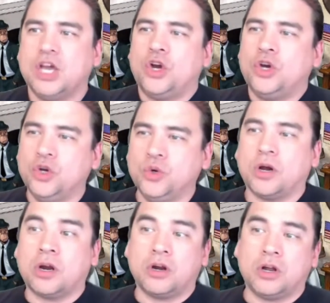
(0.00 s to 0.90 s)
who
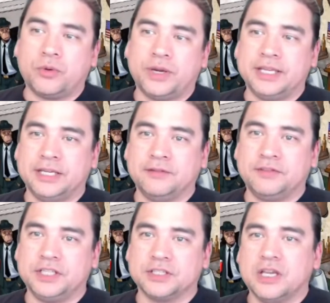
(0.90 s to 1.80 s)
are already in
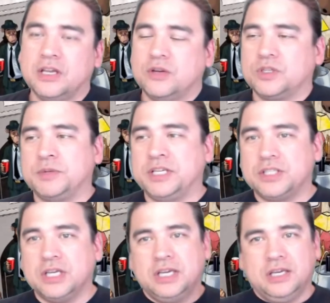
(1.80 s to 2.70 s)
NFTs, which means
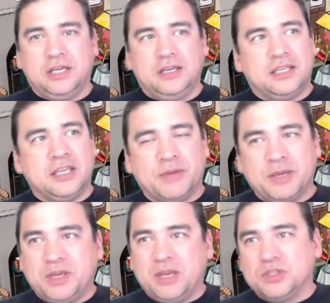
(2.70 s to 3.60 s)
you might
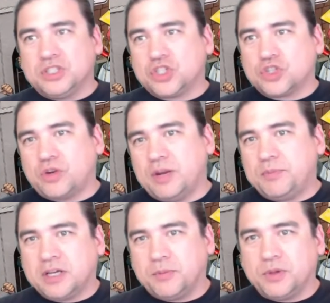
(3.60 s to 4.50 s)
be able to scrape a
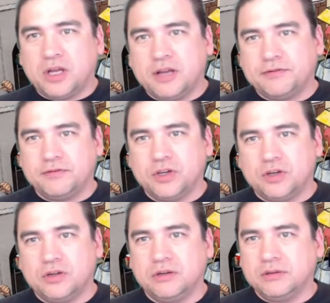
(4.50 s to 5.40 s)
couple off of
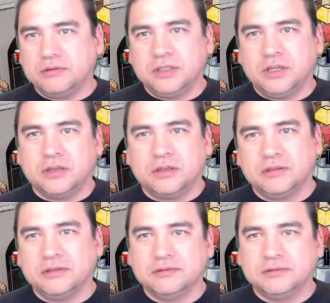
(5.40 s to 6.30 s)
your
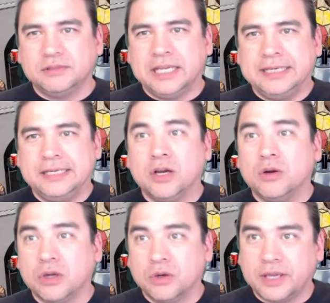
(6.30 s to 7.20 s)

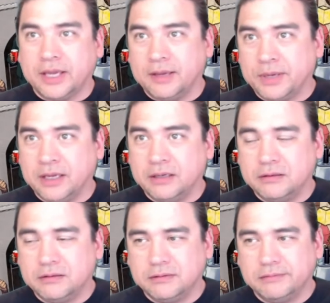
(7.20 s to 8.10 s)
Indiegogo campaign,
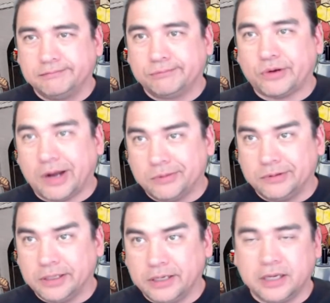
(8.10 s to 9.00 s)
probably
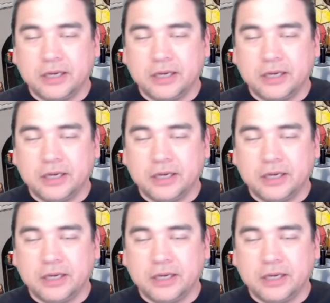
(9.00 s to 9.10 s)
not.